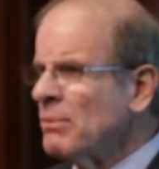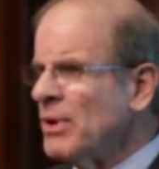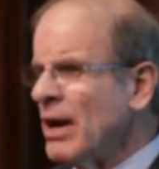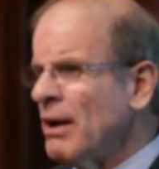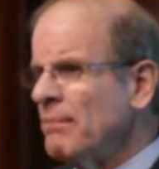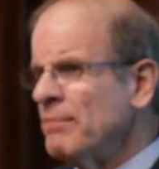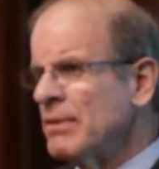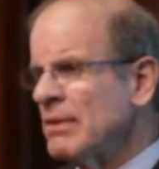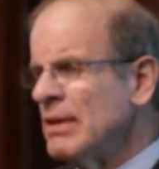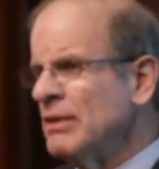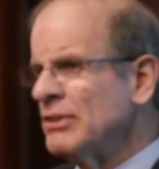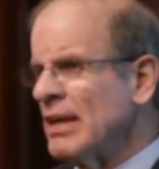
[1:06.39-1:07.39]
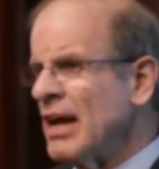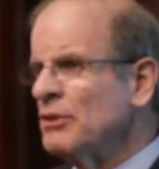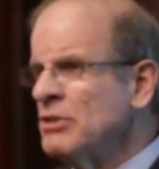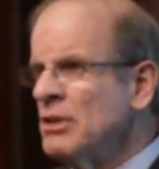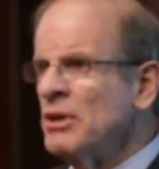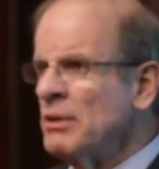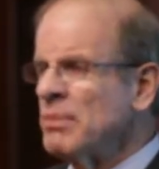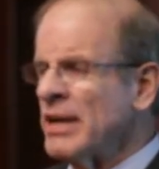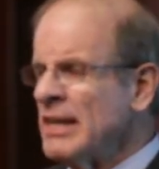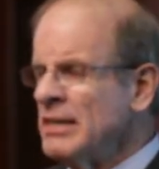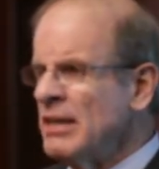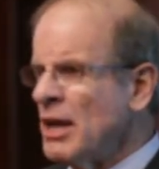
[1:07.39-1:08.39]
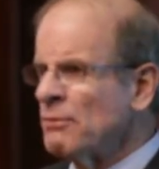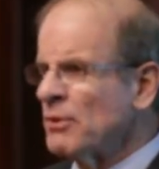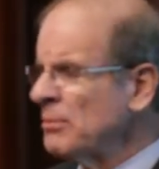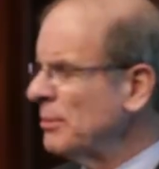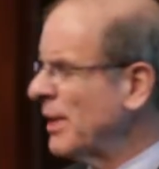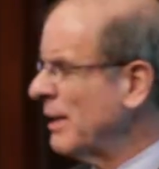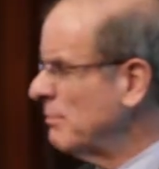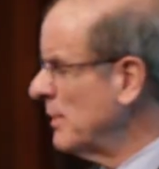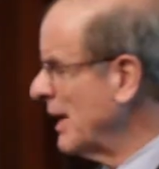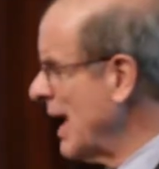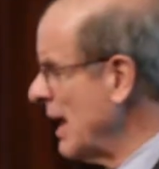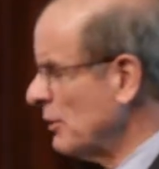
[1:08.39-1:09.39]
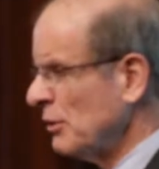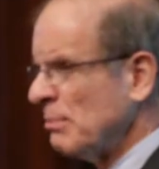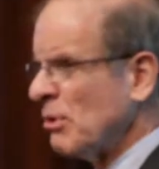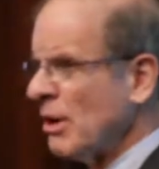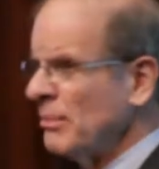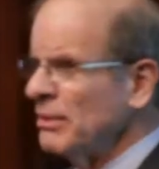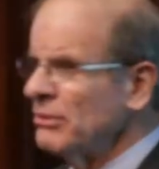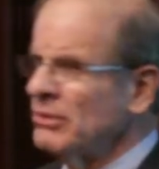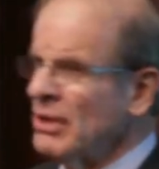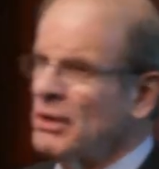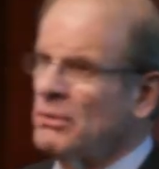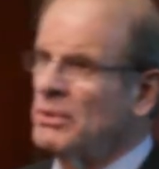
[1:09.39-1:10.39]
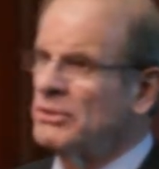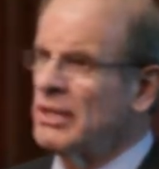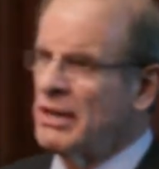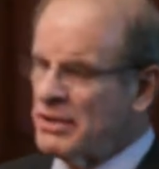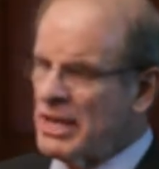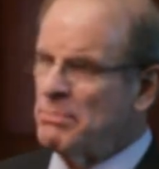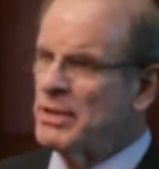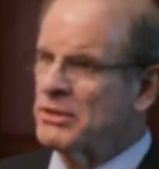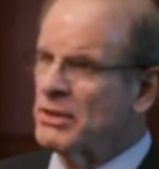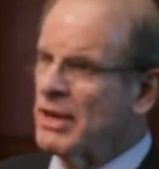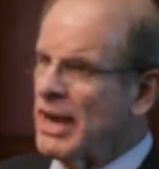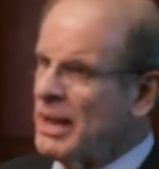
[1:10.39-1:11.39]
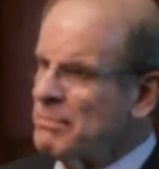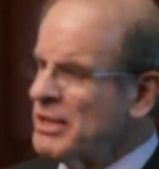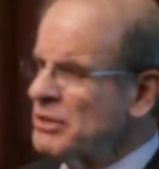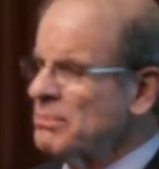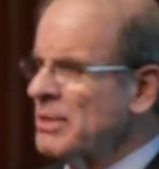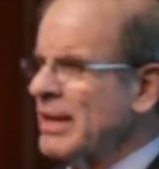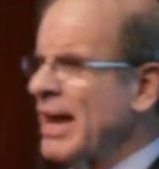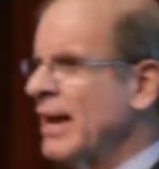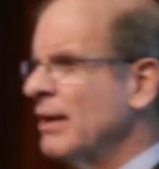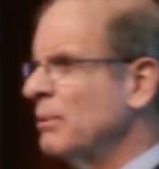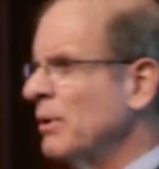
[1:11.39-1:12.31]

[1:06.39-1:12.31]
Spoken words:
Well, he said, I'll do it, but I need help from the mechanical department. So we said, okay, pick your guy, pick your mechanic.